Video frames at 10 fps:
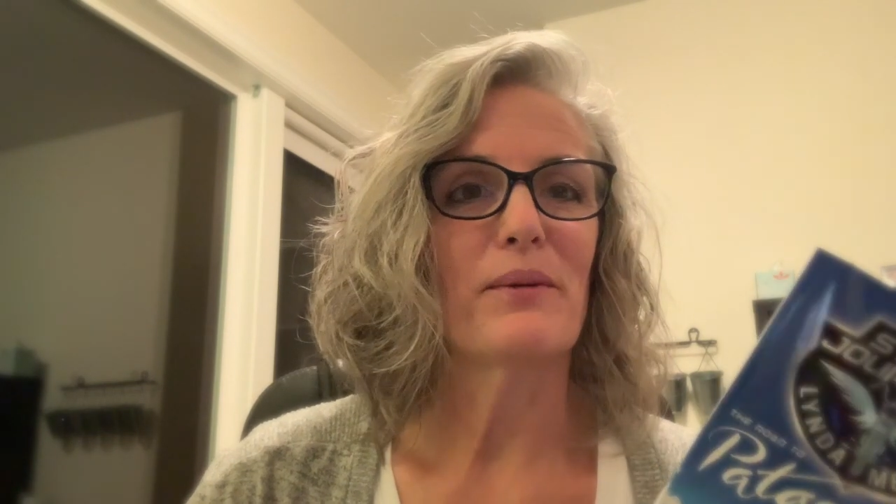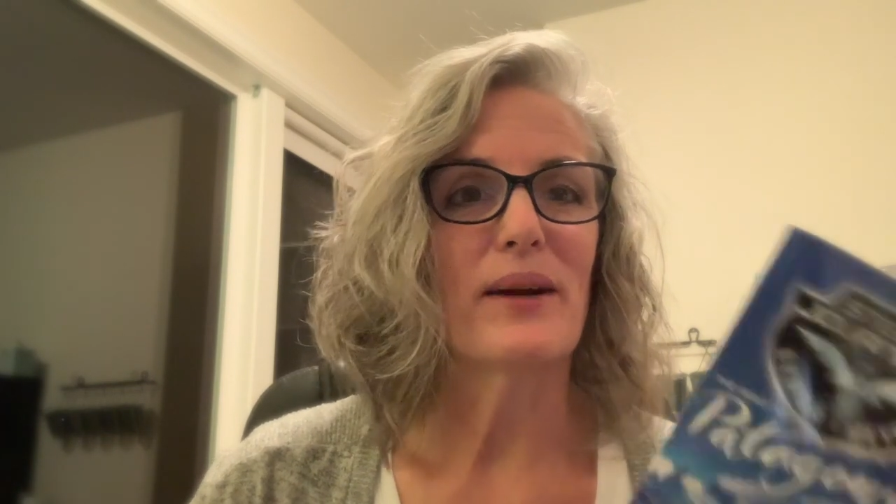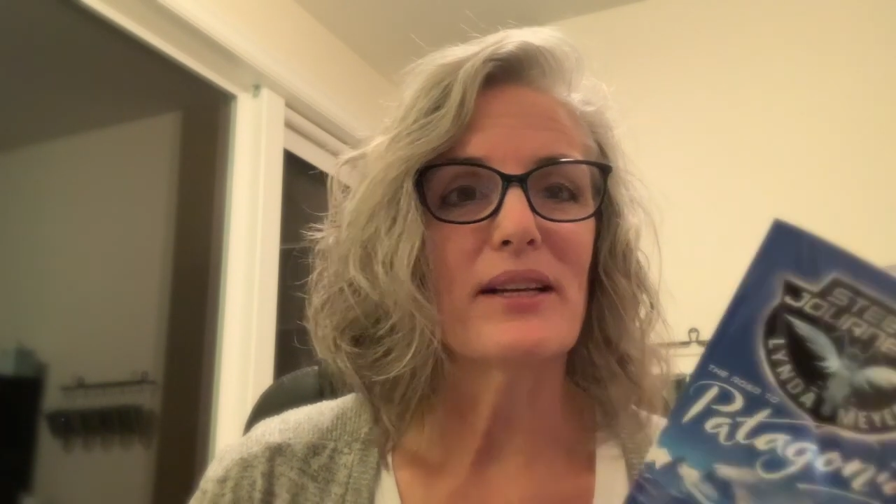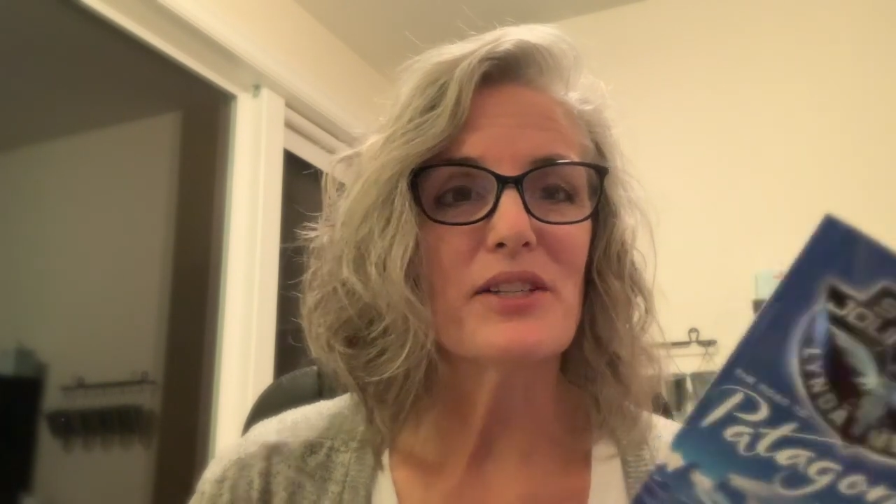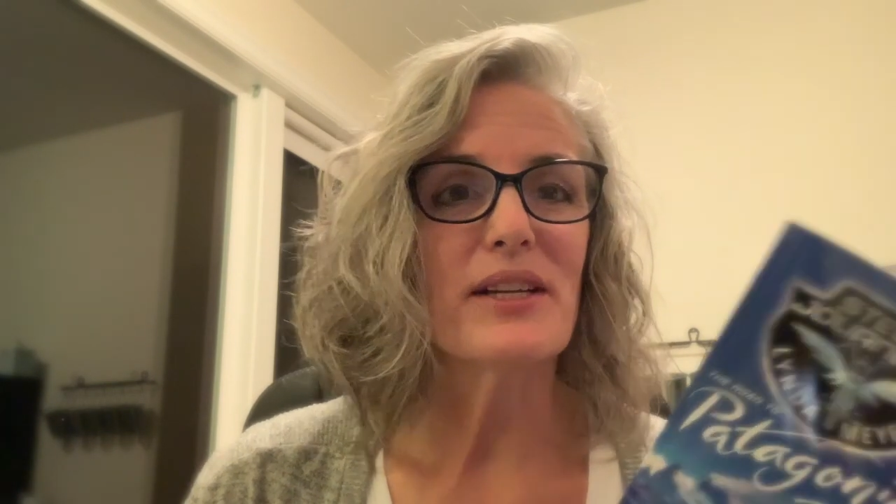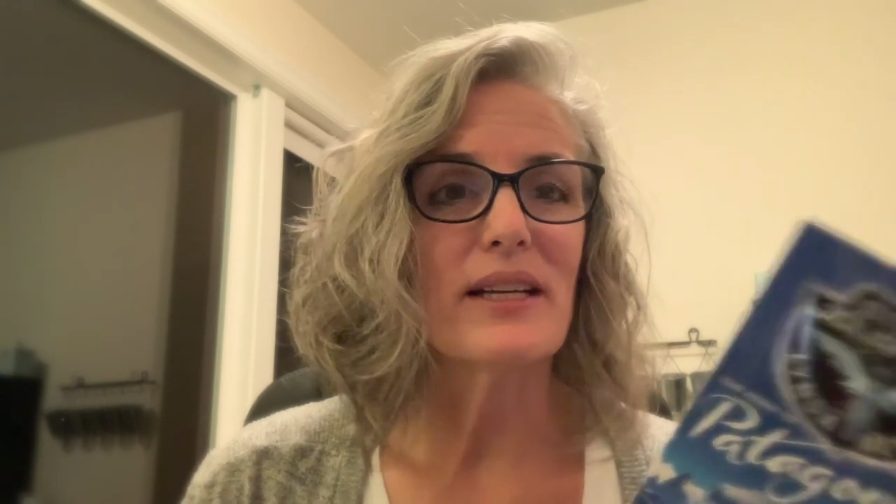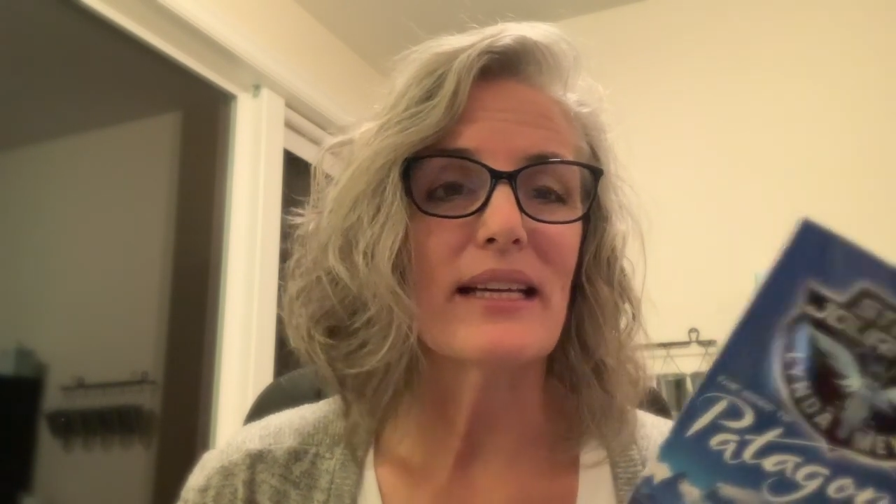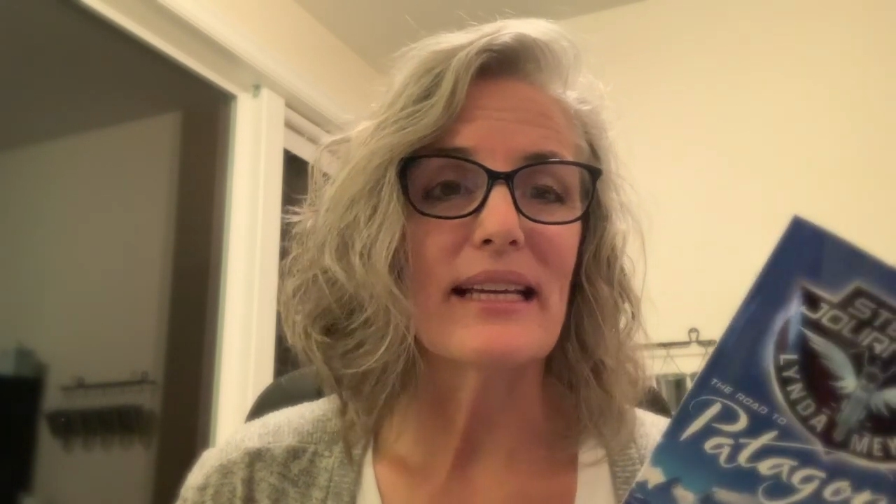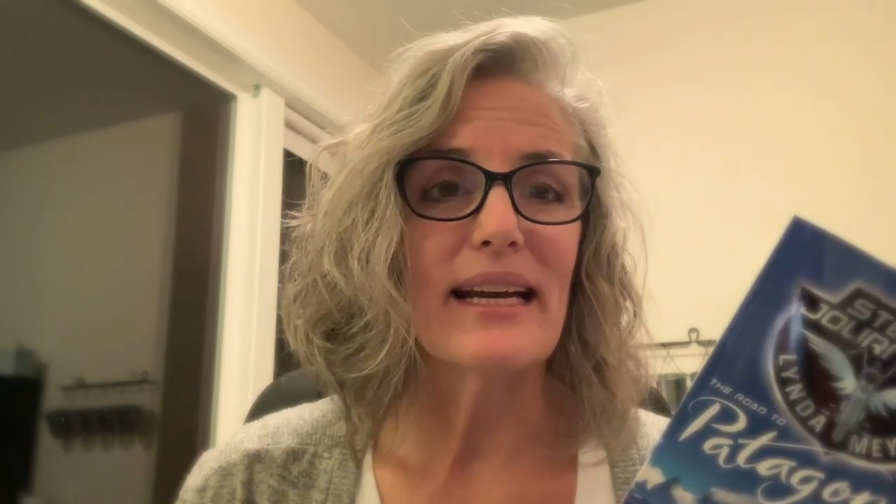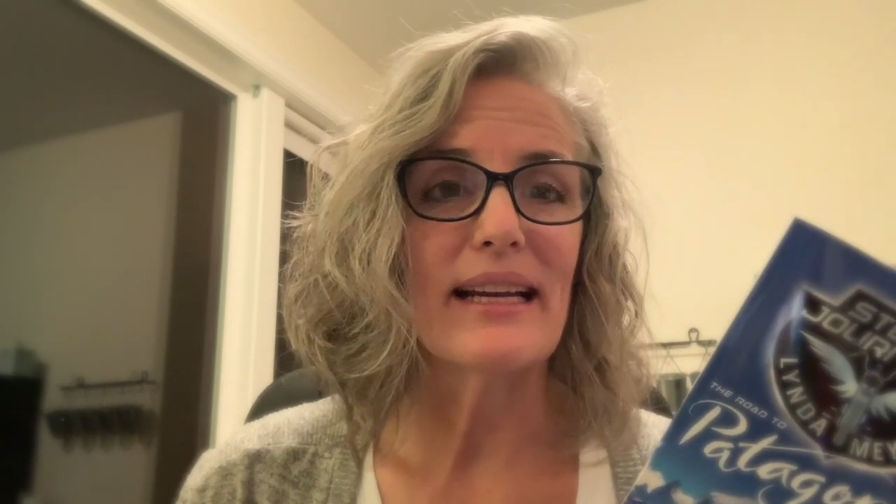When is she going to
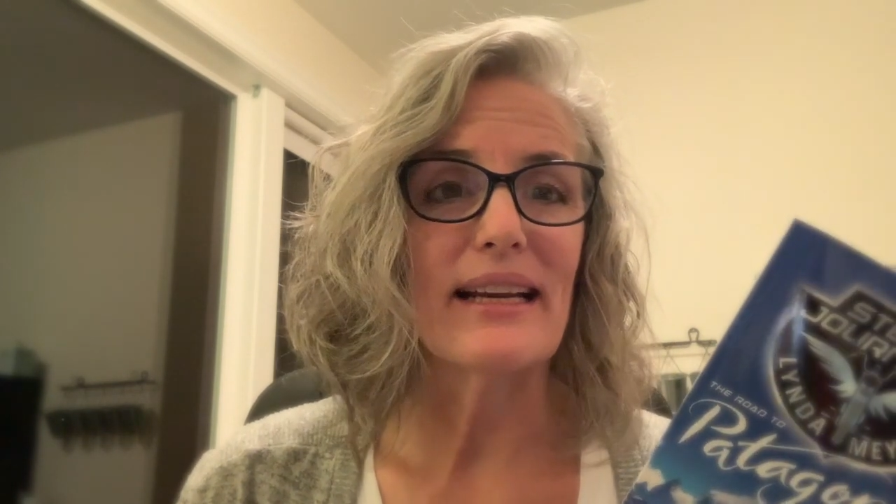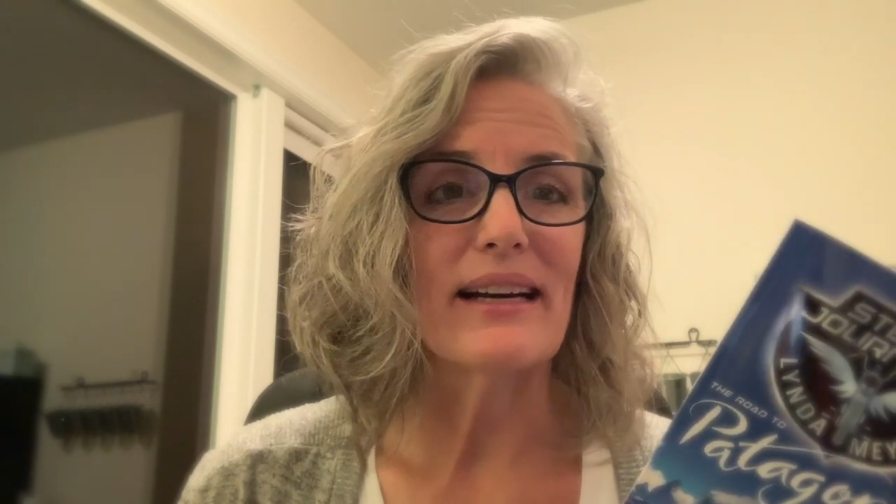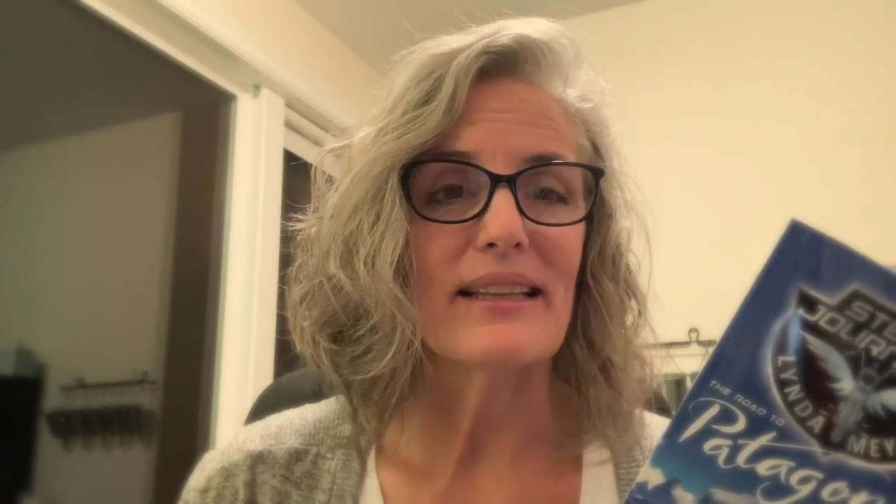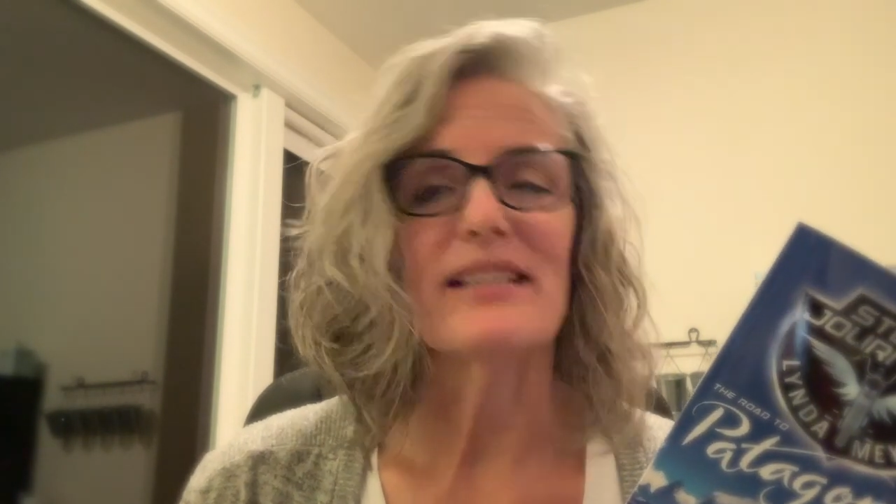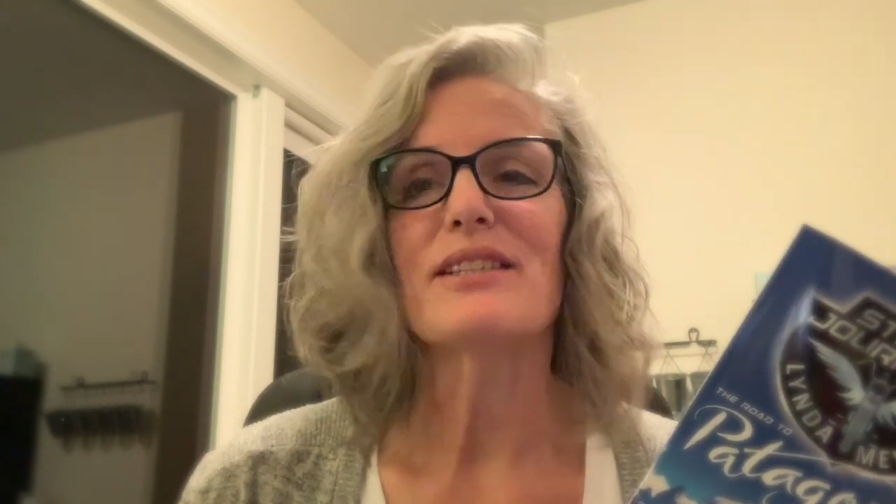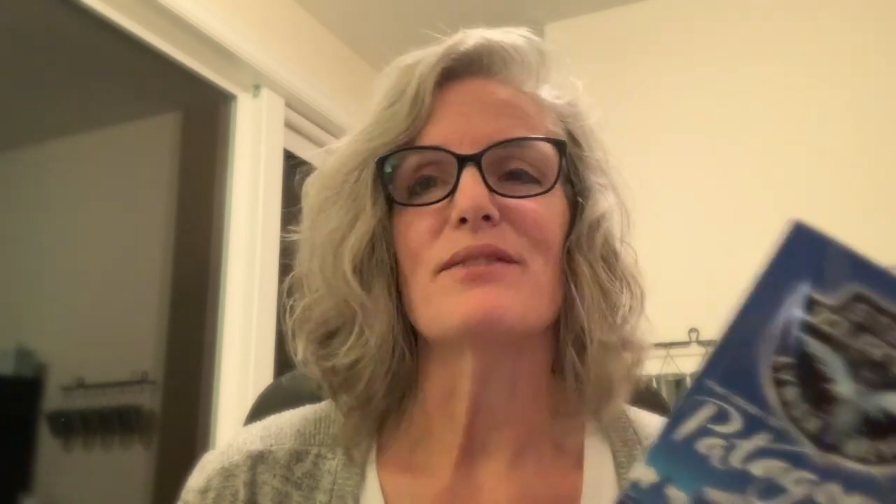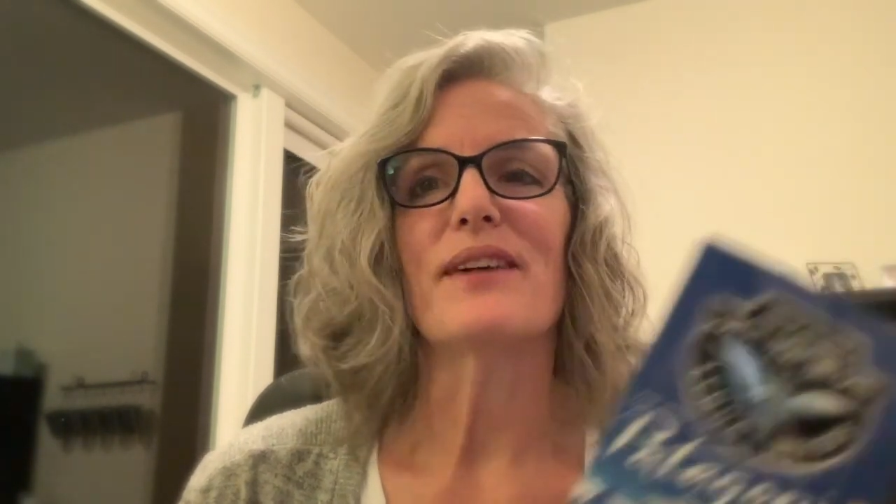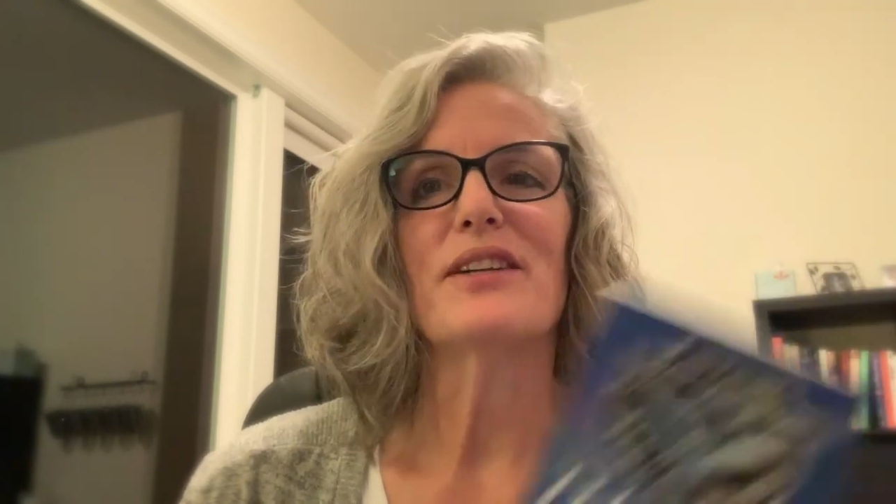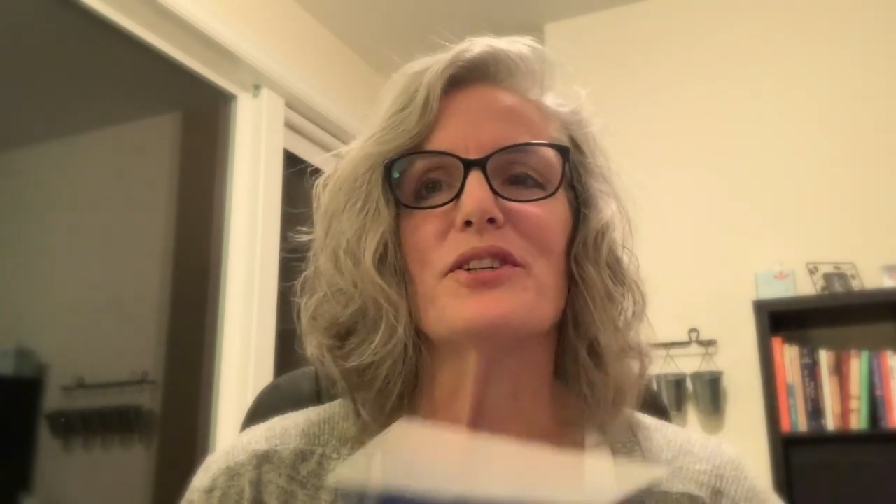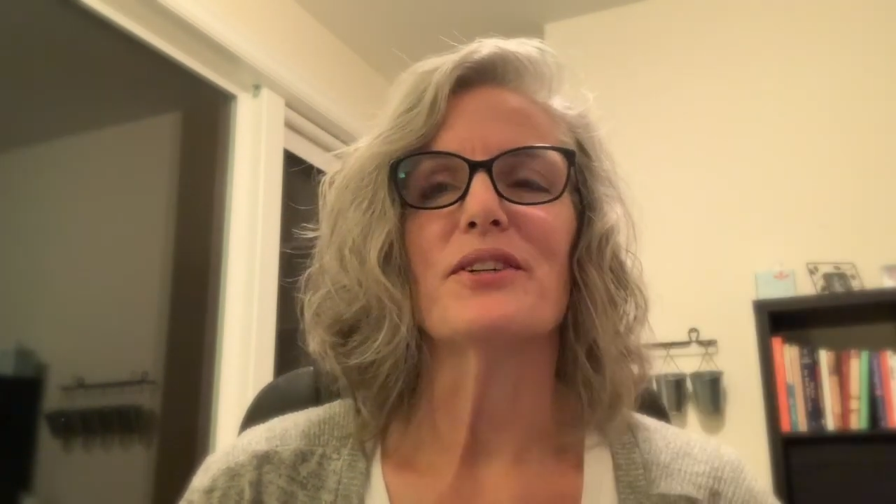get on these
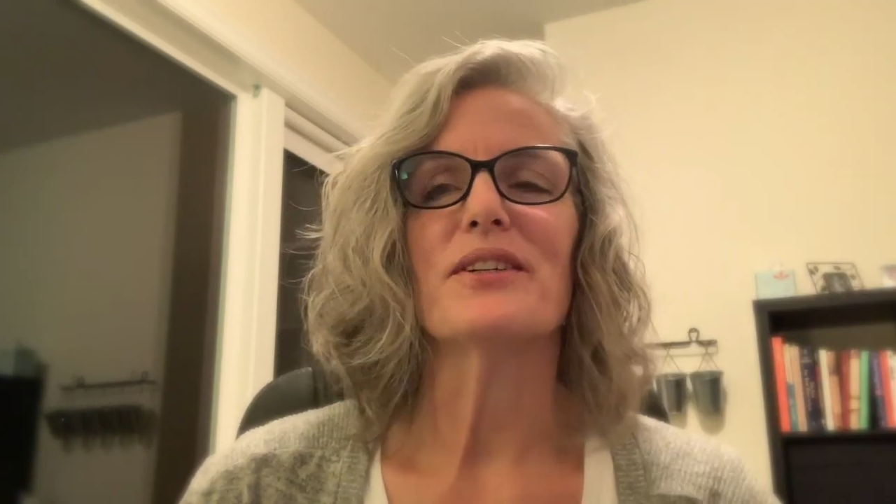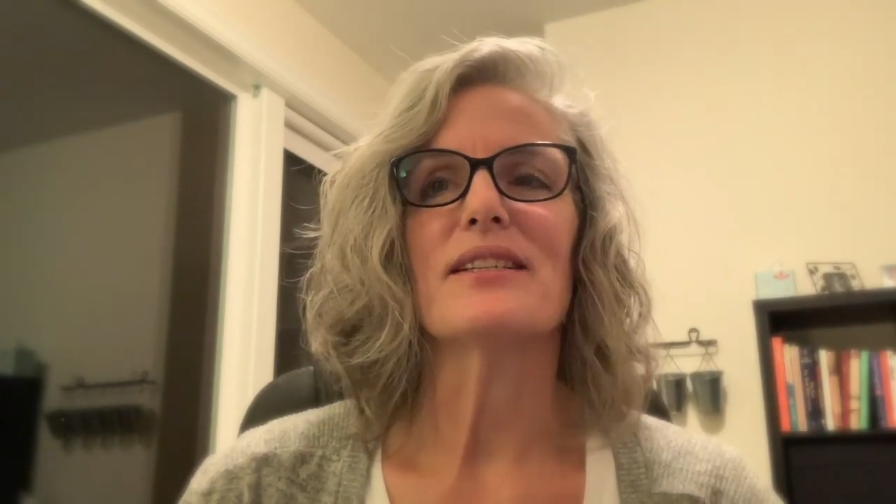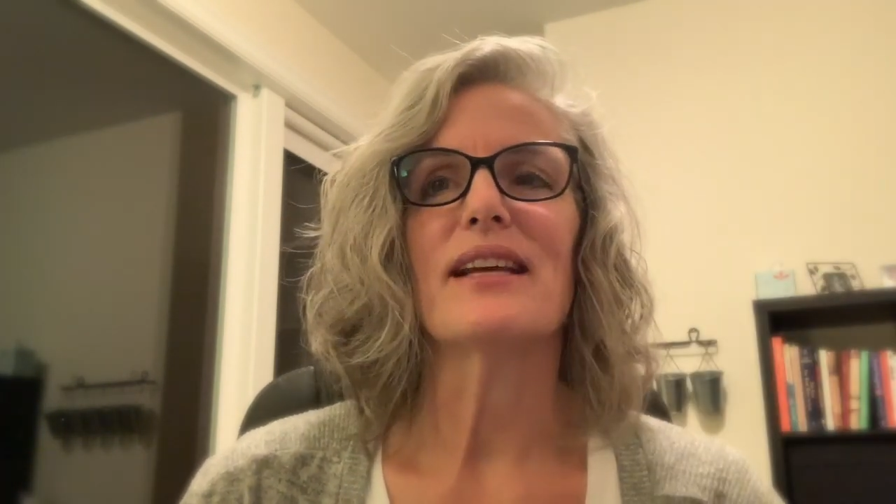adventures?